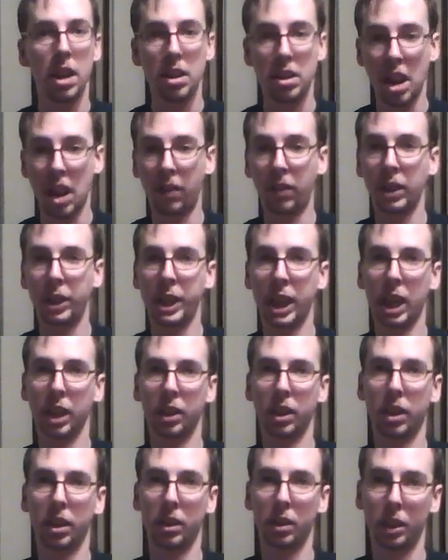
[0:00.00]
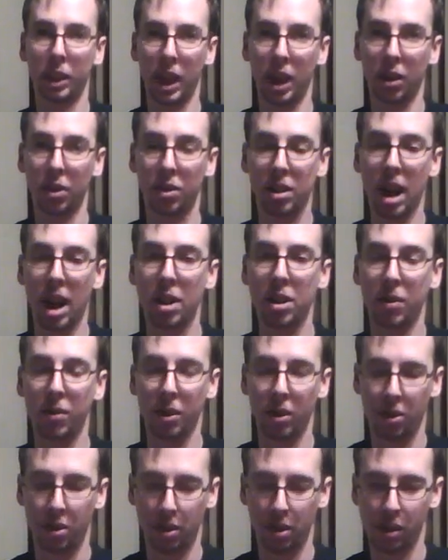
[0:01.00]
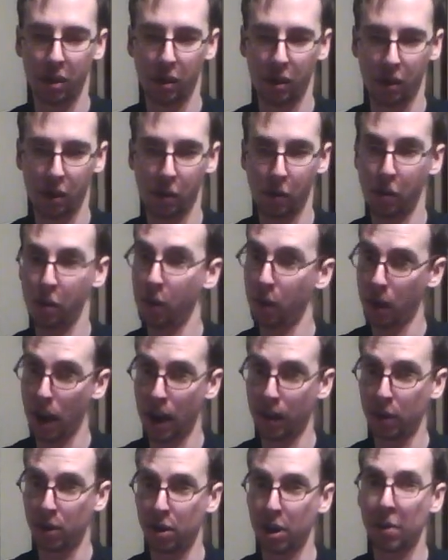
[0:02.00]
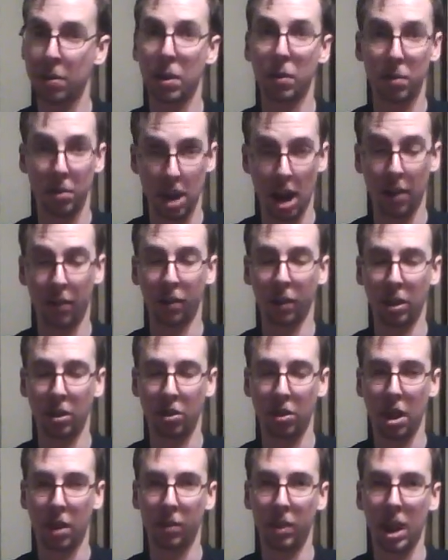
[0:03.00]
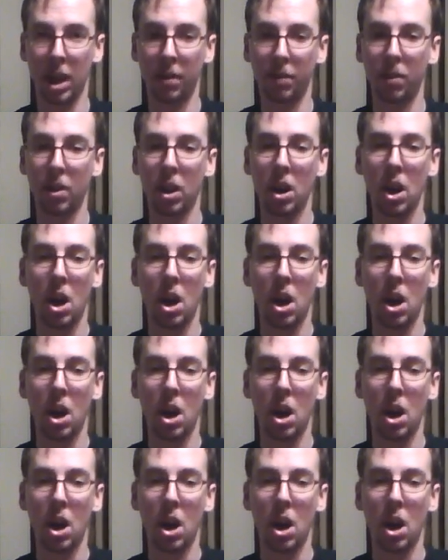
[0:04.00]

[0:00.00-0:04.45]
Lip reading: Definitely check out their channels, guys. If you haven't subbed them, definitely sub them.